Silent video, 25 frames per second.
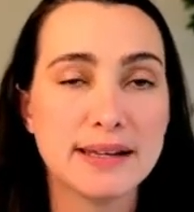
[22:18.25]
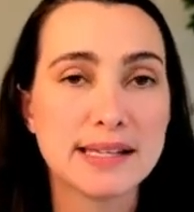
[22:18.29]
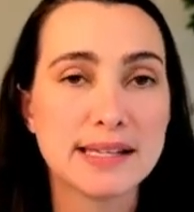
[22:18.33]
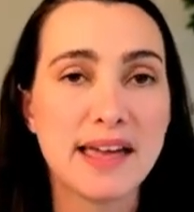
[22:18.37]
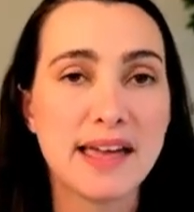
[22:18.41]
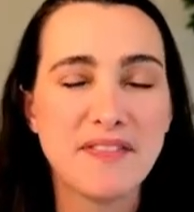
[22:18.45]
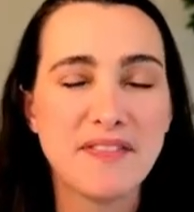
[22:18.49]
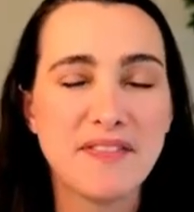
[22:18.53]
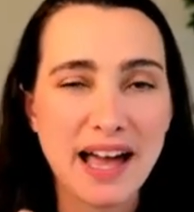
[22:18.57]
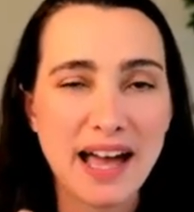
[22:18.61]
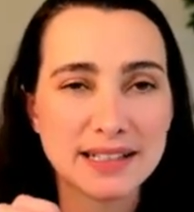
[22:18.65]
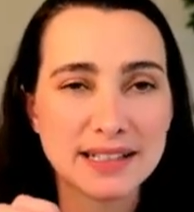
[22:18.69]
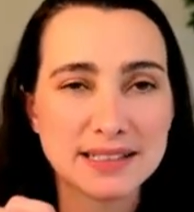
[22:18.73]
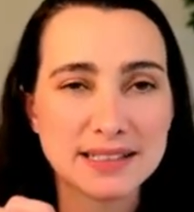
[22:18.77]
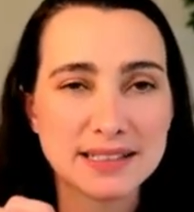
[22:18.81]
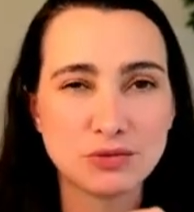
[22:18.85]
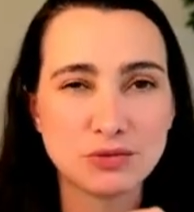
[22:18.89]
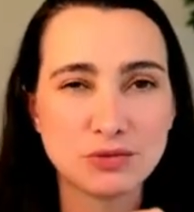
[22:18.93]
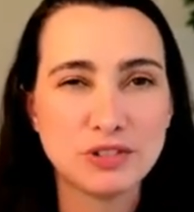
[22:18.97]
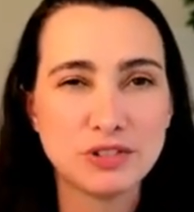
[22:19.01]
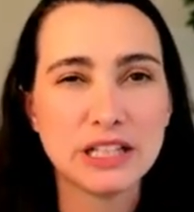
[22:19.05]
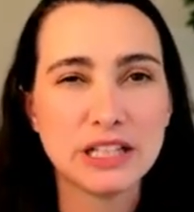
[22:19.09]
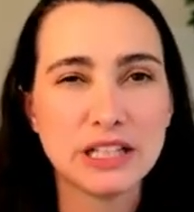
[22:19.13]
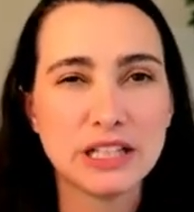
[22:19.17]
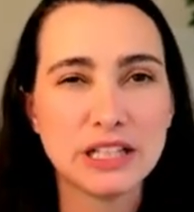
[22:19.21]
And that's
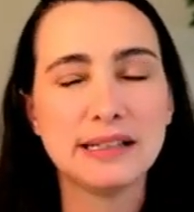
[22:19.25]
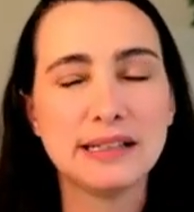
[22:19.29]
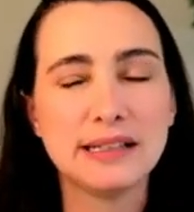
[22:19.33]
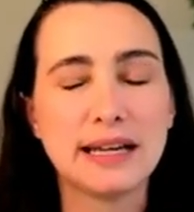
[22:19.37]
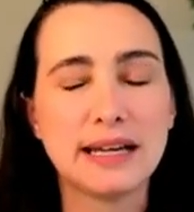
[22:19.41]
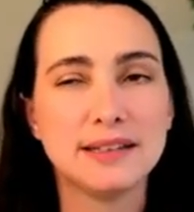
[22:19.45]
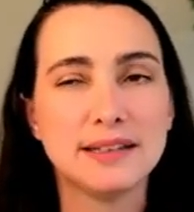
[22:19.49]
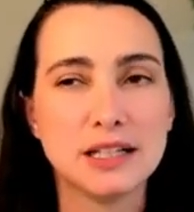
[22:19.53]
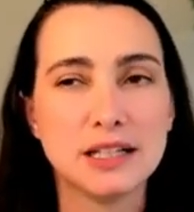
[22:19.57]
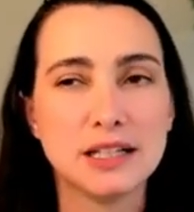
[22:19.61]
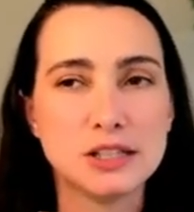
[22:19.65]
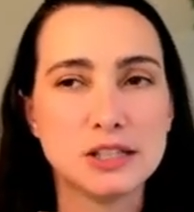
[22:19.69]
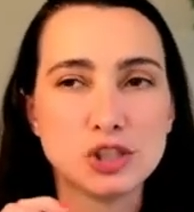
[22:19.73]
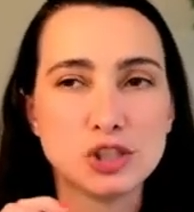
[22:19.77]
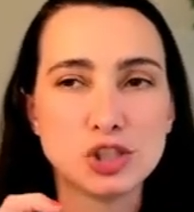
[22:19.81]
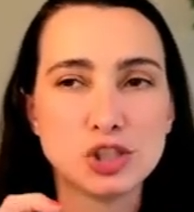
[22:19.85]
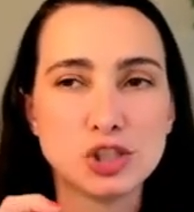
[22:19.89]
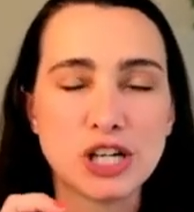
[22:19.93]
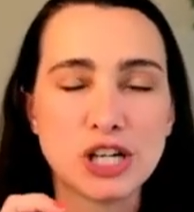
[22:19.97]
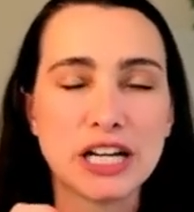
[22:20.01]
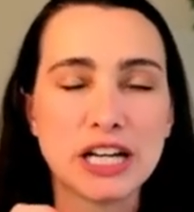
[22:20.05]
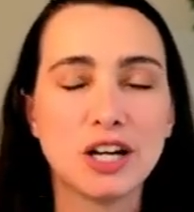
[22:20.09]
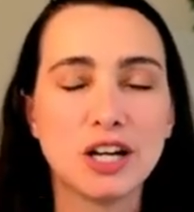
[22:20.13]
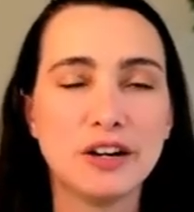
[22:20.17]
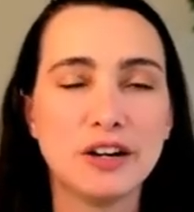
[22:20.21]
really like the
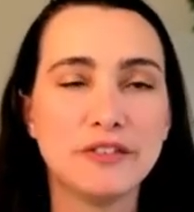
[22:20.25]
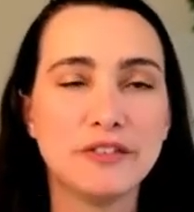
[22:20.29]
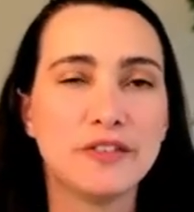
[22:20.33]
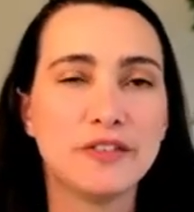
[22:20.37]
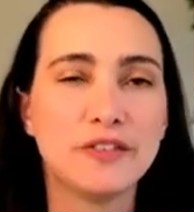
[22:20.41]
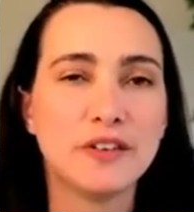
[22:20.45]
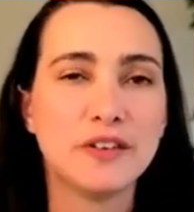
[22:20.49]
trick of